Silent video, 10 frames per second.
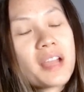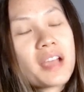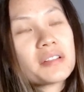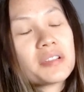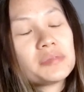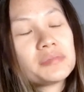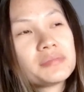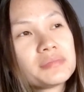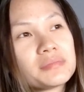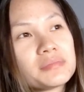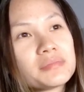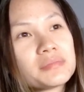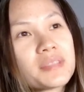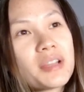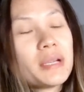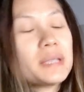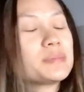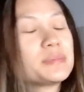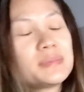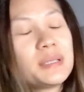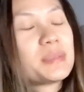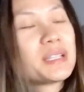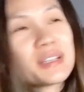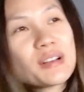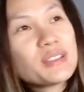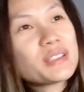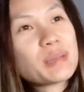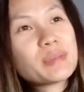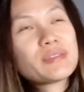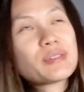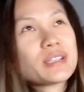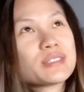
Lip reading: I don't know. Alright, I'm gonna call a night before I